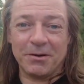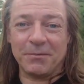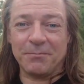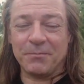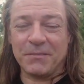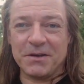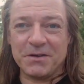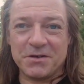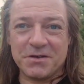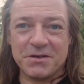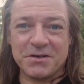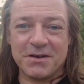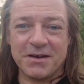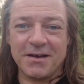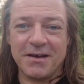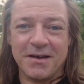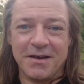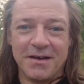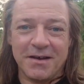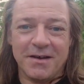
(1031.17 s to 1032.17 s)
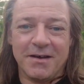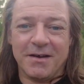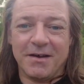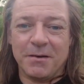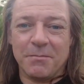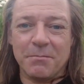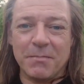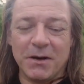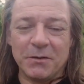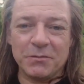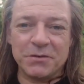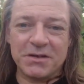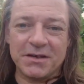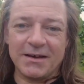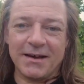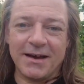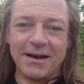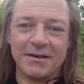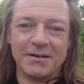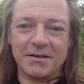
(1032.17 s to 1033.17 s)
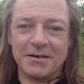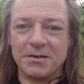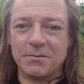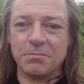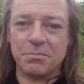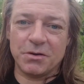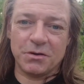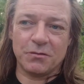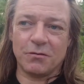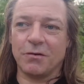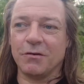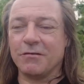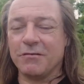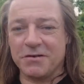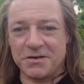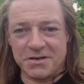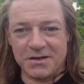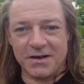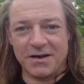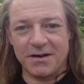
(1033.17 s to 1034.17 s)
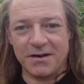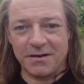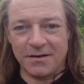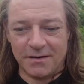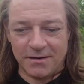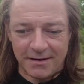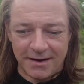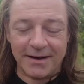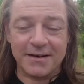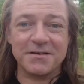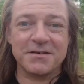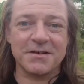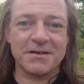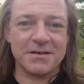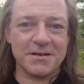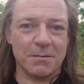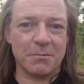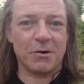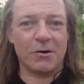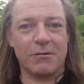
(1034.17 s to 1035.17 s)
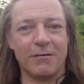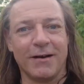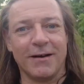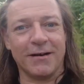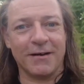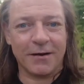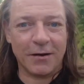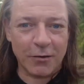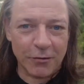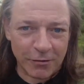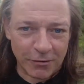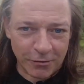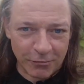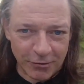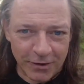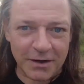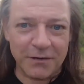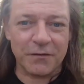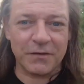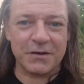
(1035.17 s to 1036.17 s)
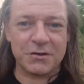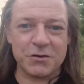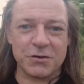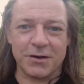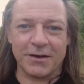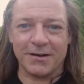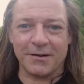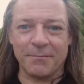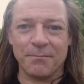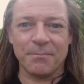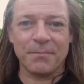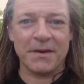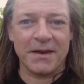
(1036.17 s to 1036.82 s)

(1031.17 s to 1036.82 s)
It's just a multi-headed bureaucracy, an anti-democratic gravy train,